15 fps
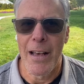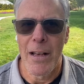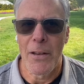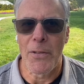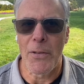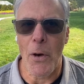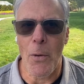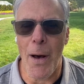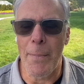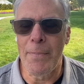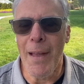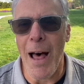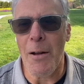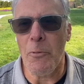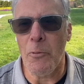So I'm
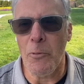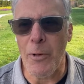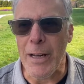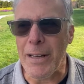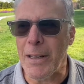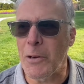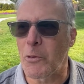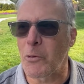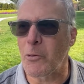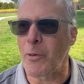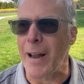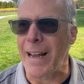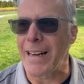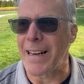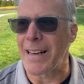not really
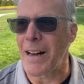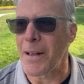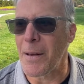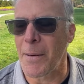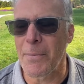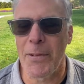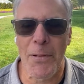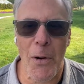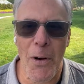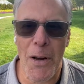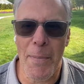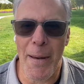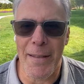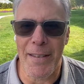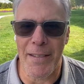great, and I, am sorry
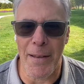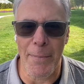about this.